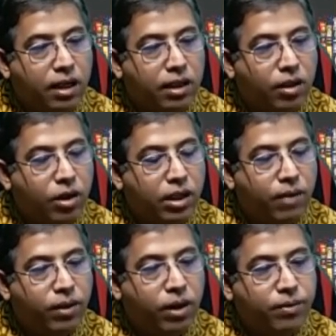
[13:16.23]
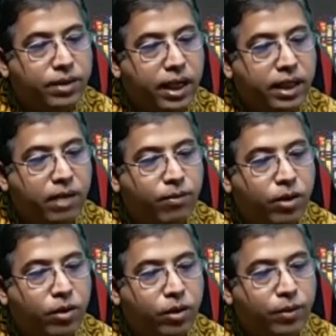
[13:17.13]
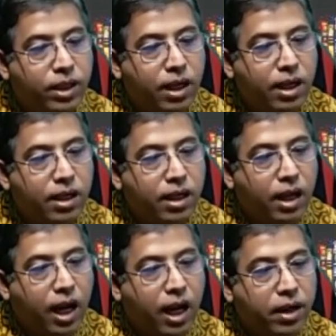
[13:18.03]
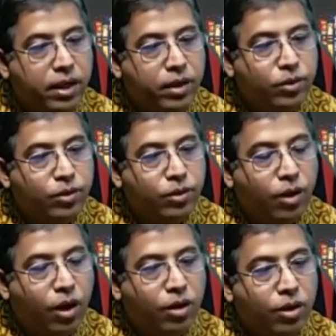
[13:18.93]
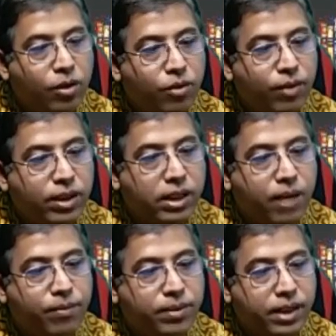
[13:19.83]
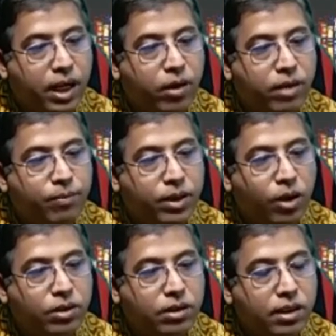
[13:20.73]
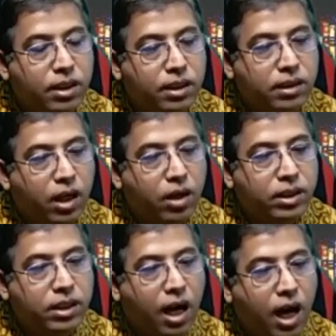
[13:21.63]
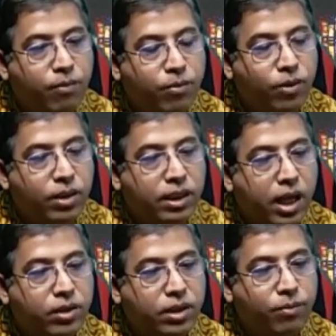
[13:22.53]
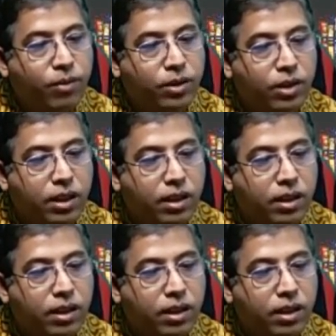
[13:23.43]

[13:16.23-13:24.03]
not develop secondary bronchopneumonia, and you should not prescribe steroid because steroid is harmful in kerosene poisoning.